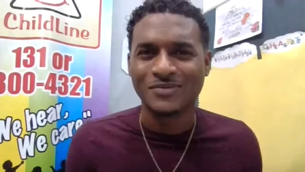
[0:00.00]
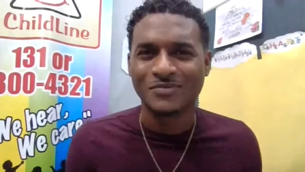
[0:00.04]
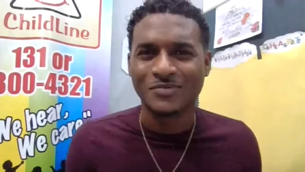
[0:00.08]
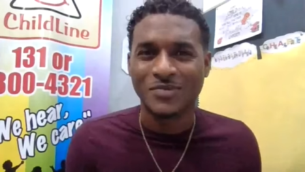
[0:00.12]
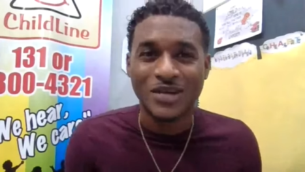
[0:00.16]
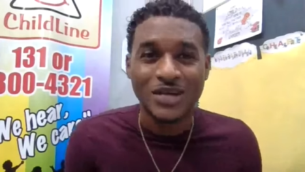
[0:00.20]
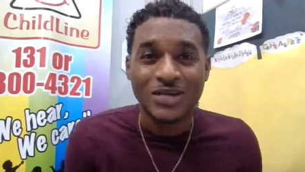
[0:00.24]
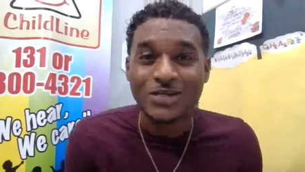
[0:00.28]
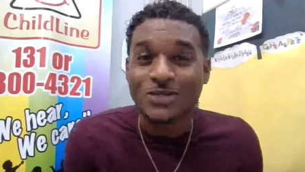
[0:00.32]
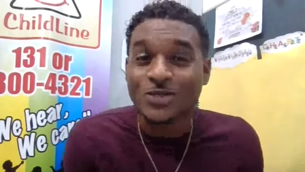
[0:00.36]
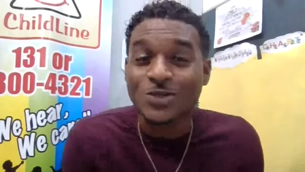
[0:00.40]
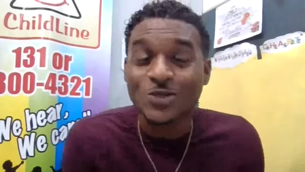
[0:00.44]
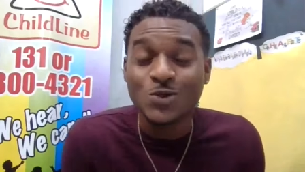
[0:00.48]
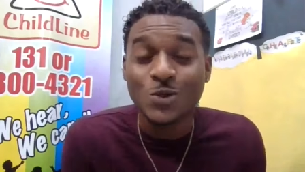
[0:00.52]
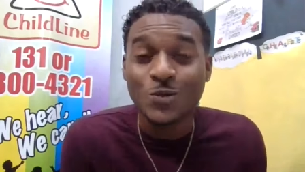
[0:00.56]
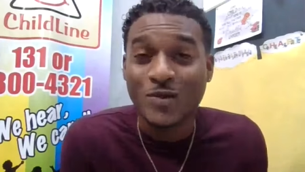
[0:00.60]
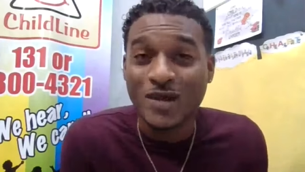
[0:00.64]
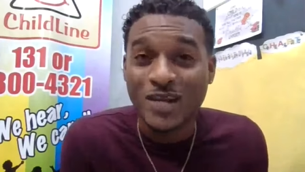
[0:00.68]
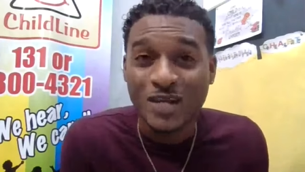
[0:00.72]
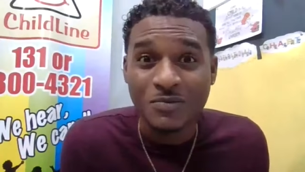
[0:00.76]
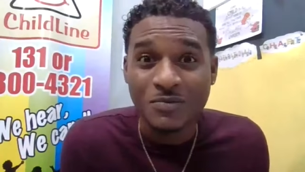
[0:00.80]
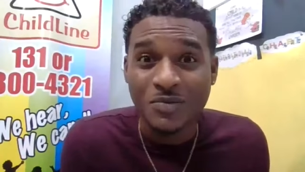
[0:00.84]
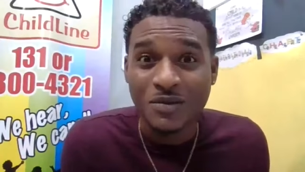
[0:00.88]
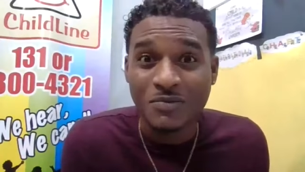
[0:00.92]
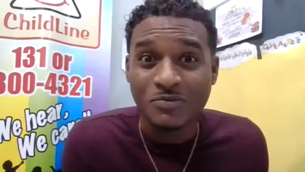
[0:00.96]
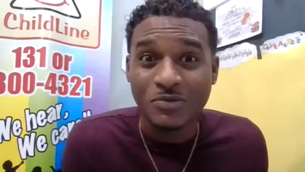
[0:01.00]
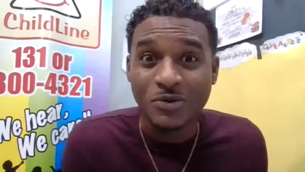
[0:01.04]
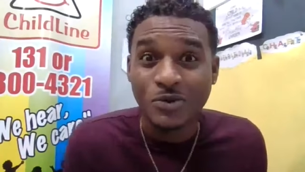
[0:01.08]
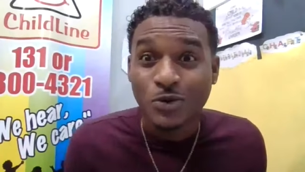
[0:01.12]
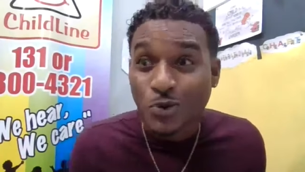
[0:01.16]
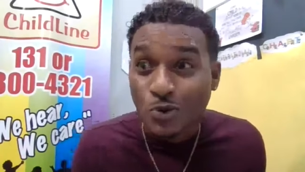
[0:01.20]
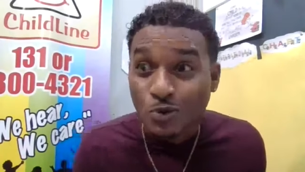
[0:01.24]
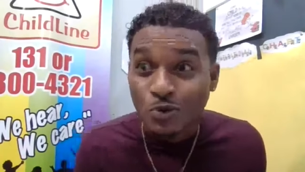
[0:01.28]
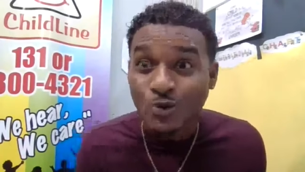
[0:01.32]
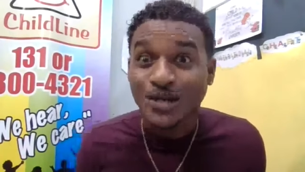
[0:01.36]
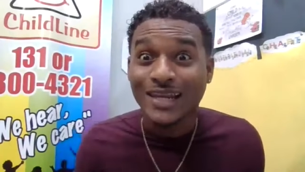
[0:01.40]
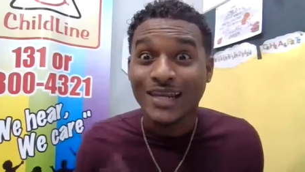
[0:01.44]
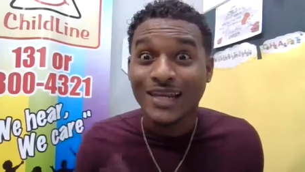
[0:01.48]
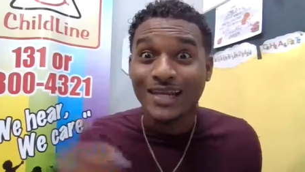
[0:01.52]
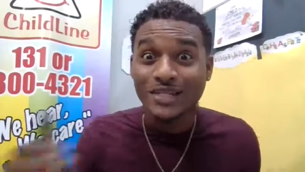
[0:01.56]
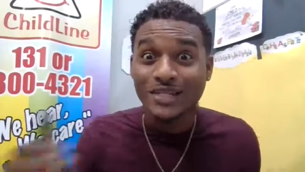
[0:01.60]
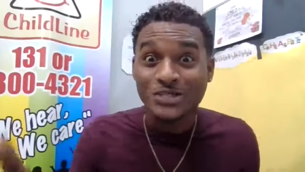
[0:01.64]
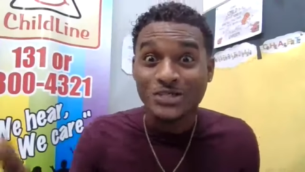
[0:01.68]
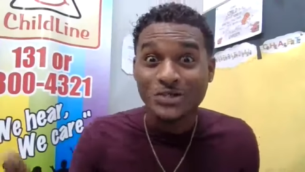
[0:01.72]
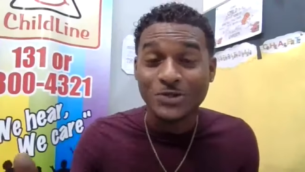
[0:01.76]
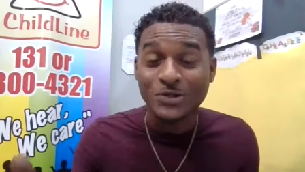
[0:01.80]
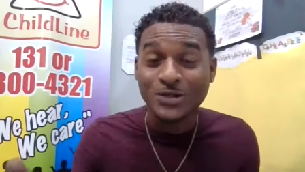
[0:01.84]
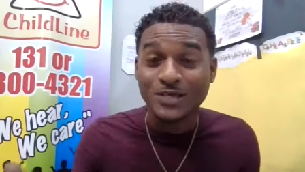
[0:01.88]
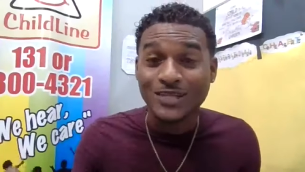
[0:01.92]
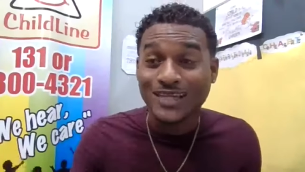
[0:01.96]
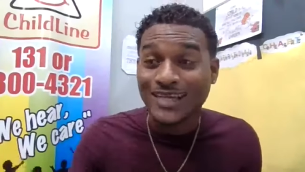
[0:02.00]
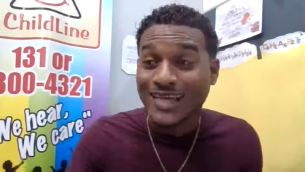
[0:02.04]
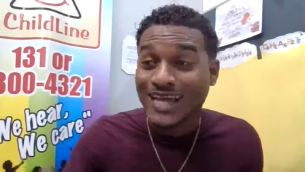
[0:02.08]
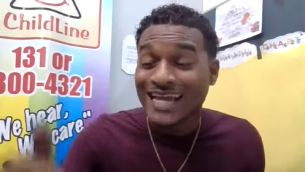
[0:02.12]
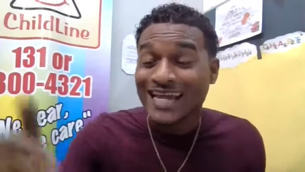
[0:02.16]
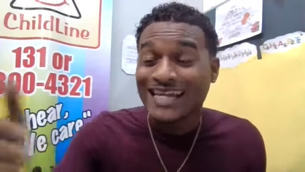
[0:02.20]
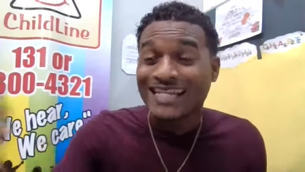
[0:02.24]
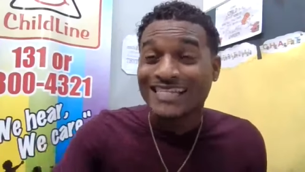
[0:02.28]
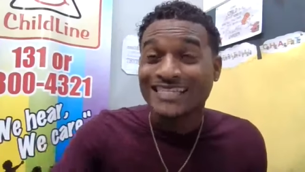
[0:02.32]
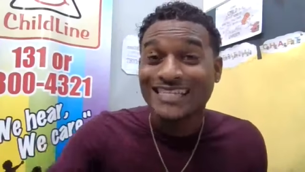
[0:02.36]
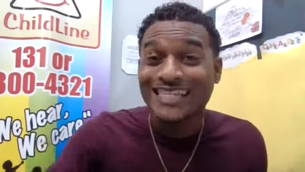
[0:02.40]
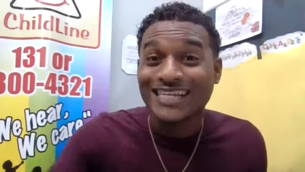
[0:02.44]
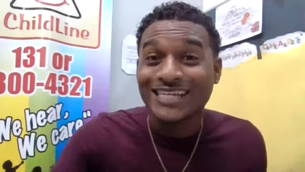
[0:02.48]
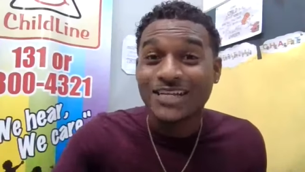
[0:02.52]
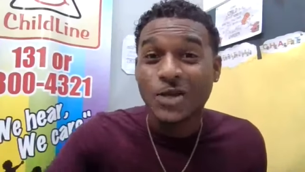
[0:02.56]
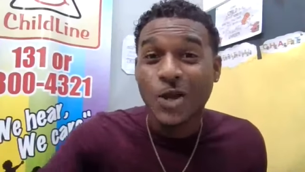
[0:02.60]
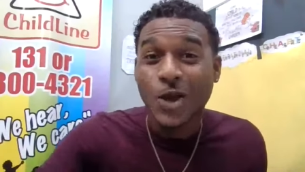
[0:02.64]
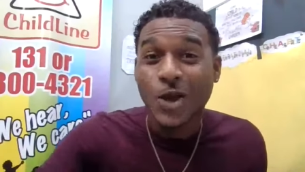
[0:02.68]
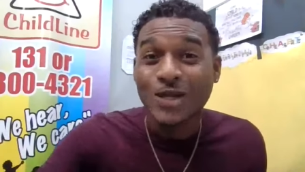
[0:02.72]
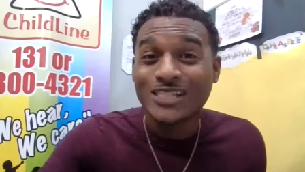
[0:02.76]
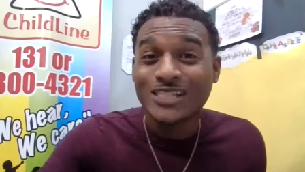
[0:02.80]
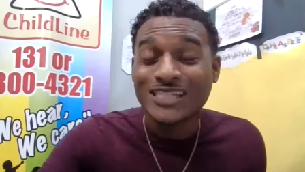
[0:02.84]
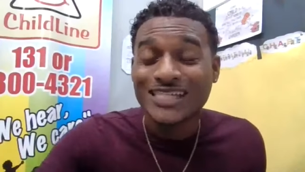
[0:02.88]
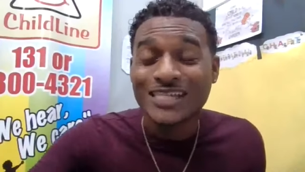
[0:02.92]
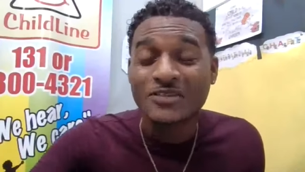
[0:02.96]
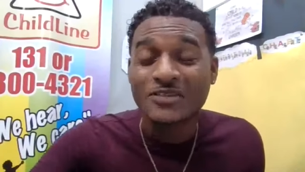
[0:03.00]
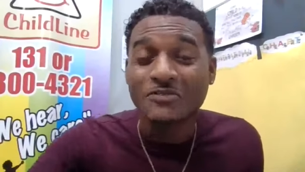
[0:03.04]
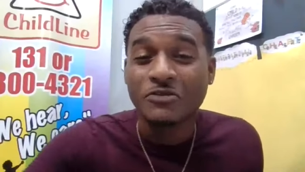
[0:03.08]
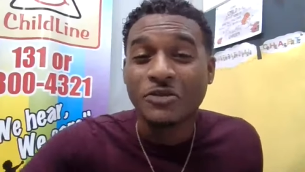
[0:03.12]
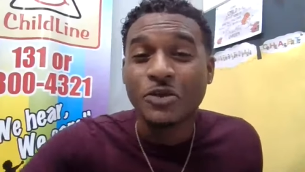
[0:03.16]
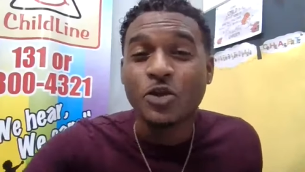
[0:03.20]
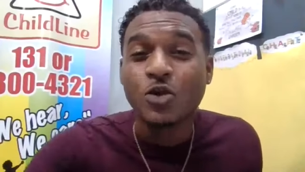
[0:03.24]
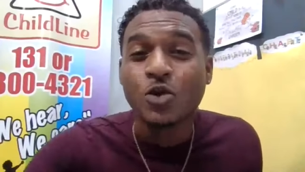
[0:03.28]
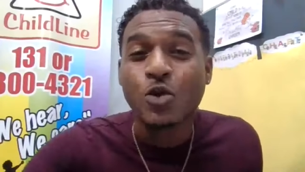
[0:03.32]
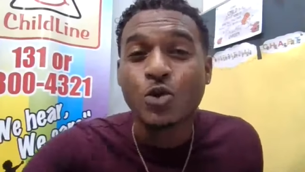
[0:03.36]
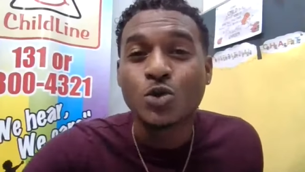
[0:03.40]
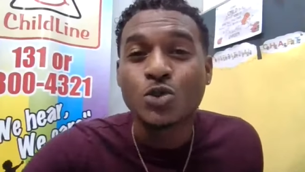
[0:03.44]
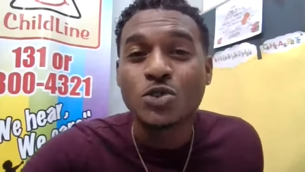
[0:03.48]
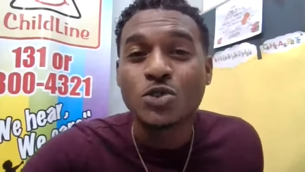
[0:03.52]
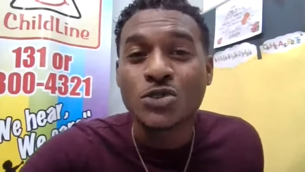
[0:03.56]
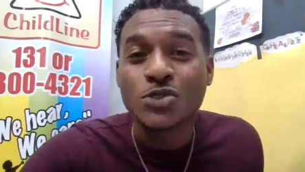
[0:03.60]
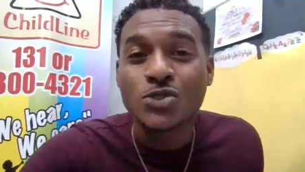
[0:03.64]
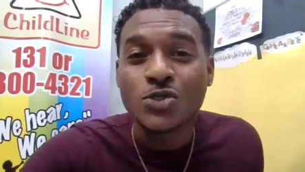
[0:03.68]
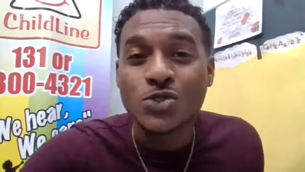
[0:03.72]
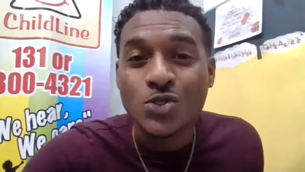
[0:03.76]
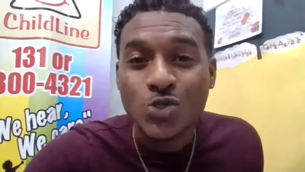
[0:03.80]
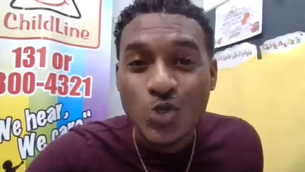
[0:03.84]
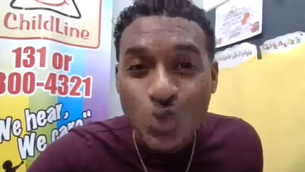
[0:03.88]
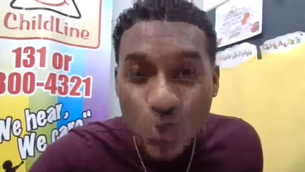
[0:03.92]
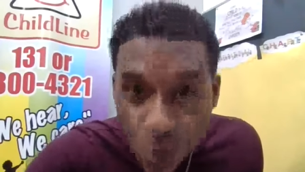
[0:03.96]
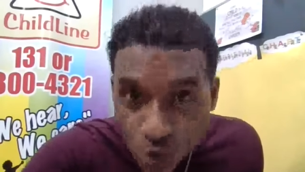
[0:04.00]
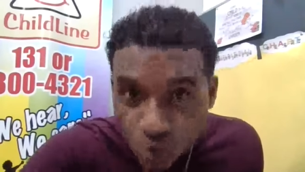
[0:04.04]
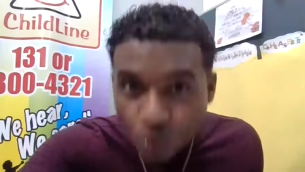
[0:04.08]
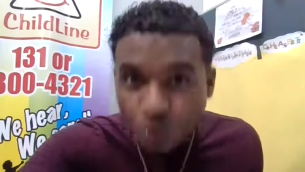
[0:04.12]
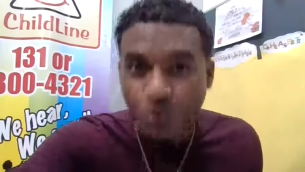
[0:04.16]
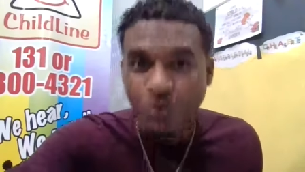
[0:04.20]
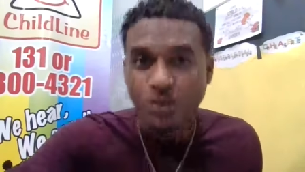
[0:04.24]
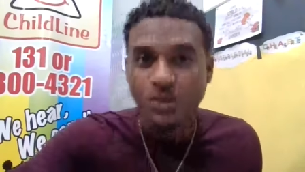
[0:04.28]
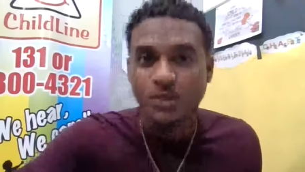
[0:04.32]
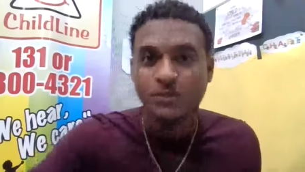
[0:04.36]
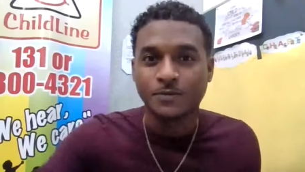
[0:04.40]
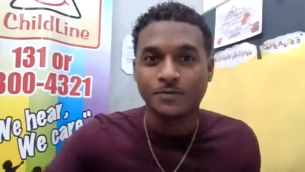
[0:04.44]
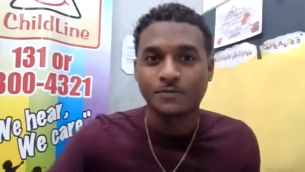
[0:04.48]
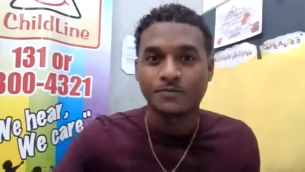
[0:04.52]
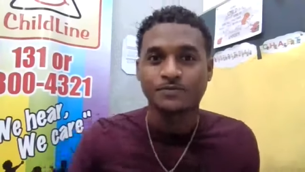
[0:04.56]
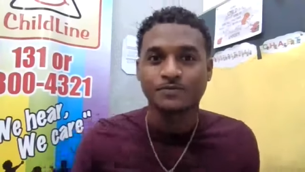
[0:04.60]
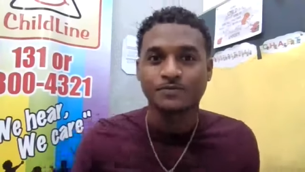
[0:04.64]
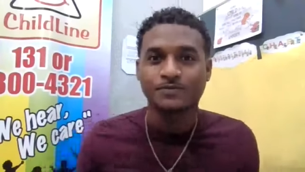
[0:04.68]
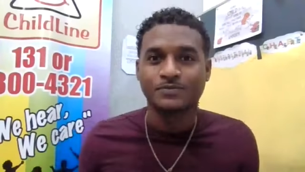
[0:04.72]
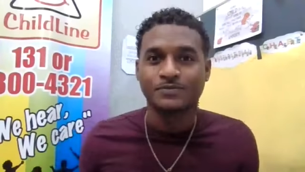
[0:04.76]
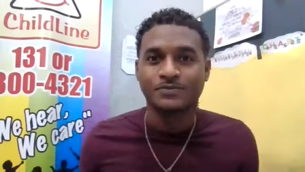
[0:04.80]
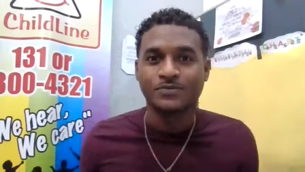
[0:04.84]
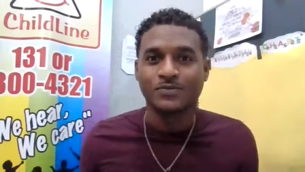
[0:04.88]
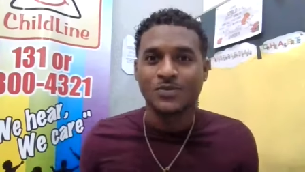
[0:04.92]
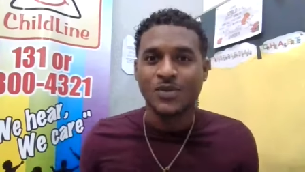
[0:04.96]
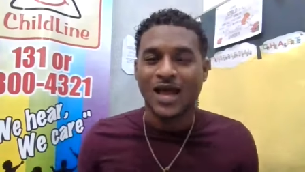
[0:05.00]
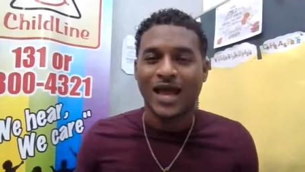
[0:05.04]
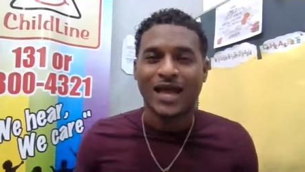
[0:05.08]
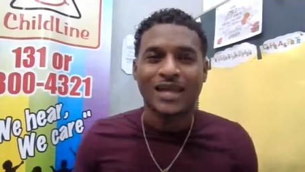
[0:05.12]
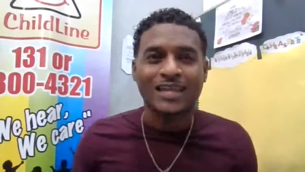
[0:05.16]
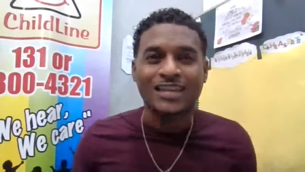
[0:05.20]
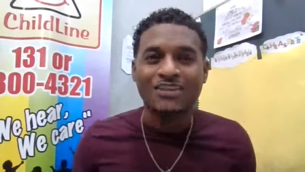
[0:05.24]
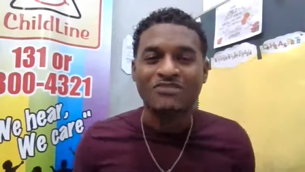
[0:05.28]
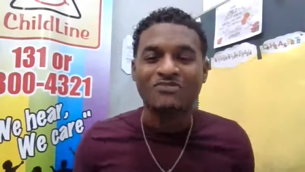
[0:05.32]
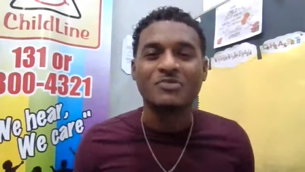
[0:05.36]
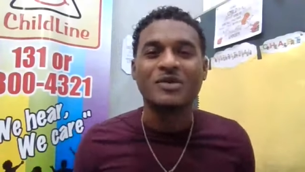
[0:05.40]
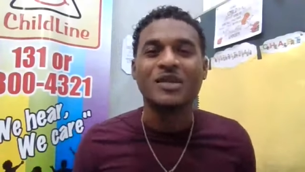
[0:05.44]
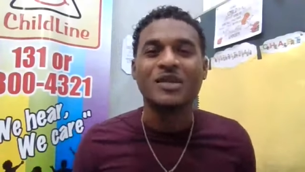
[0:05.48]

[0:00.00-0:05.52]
but there are so many people who literally did not even go to school and they've